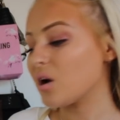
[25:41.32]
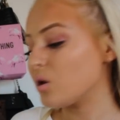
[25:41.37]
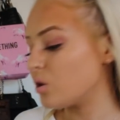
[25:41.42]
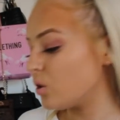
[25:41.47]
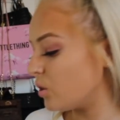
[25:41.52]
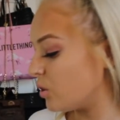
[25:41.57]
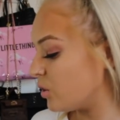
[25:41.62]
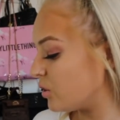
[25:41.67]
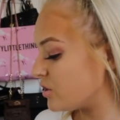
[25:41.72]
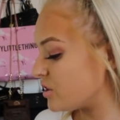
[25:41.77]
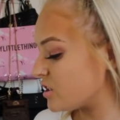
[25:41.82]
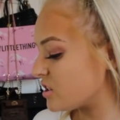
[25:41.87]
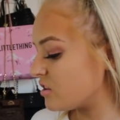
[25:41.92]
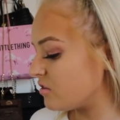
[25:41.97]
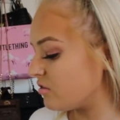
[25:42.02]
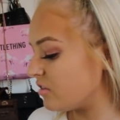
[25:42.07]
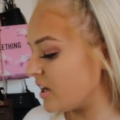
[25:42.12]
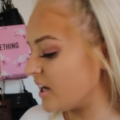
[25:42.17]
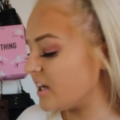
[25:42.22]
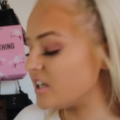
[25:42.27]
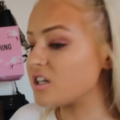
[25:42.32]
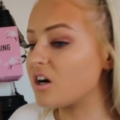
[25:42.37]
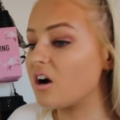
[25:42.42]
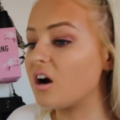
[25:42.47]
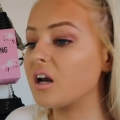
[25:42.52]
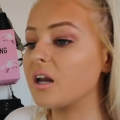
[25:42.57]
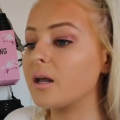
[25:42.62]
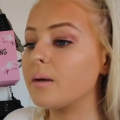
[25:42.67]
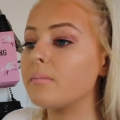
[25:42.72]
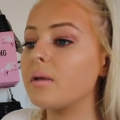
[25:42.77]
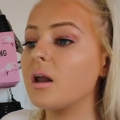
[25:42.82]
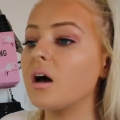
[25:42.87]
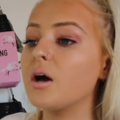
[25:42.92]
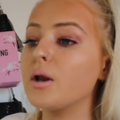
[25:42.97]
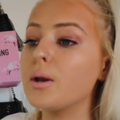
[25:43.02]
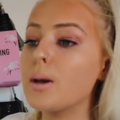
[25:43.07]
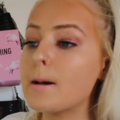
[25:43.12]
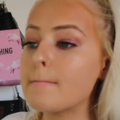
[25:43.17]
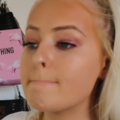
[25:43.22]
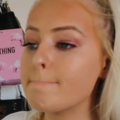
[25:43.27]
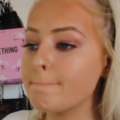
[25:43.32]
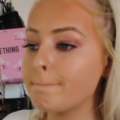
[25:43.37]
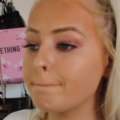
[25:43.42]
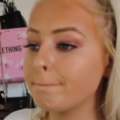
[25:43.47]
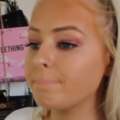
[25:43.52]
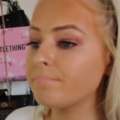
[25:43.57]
Or just a really dark lip liner.